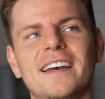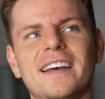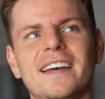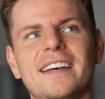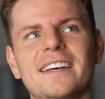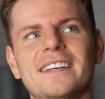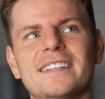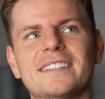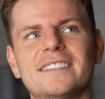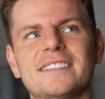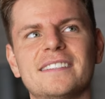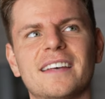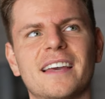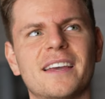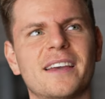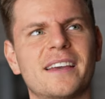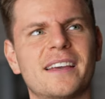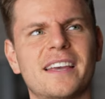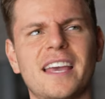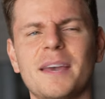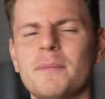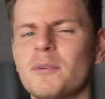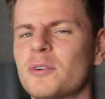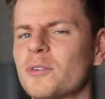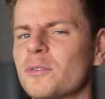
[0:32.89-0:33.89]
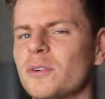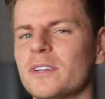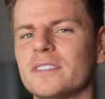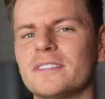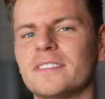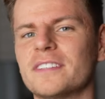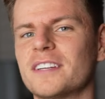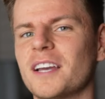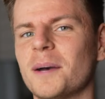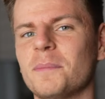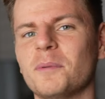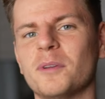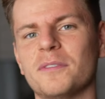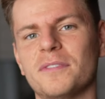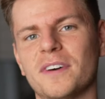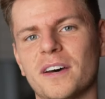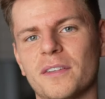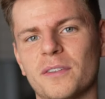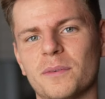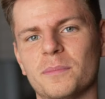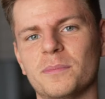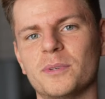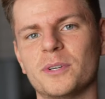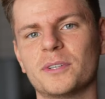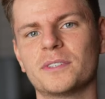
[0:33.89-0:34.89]
as I came across in a couple of
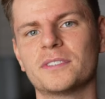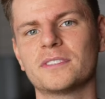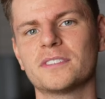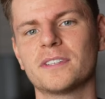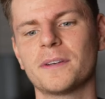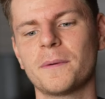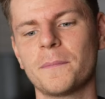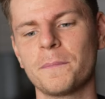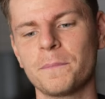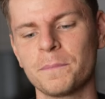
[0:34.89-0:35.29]
other books.